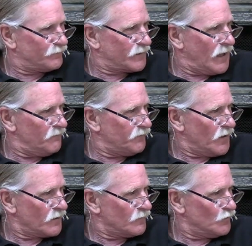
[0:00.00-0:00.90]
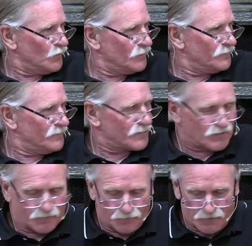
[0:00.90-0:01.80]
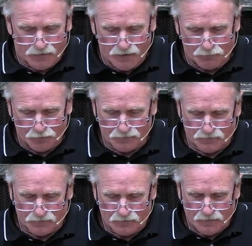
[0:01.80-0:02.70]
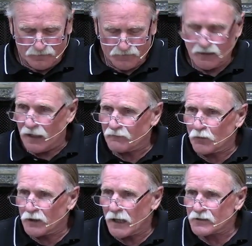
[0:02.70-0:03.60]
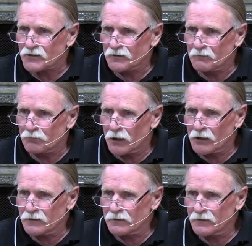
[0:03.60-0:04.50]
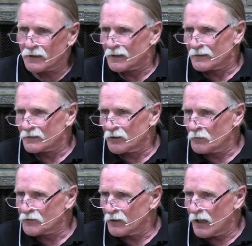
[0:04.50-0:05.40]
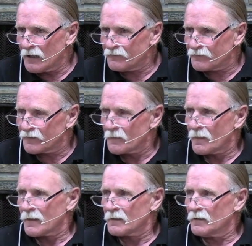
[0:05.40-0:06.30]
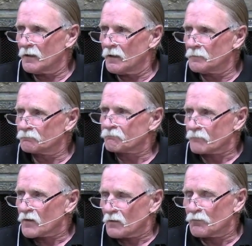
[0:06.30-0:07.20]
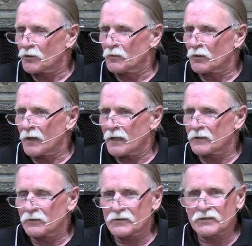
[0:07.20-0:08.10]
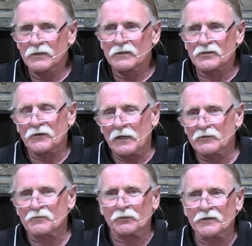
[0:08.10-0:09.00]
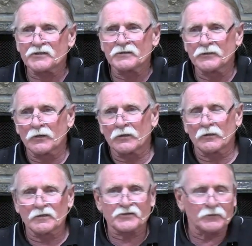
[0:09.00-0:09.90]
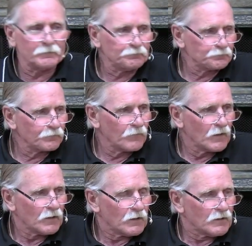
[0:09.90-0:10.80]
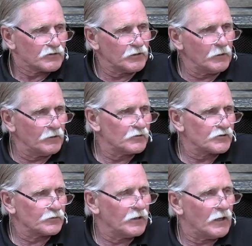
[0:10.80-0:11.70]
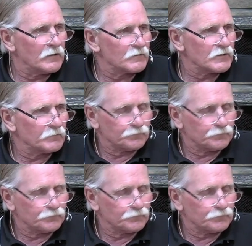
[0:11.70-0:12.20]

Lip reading: campfire wood and stuff like that, but to have one actually bud and come to life, pretty miraculous. So that was placed in the ark also. So you had those three items.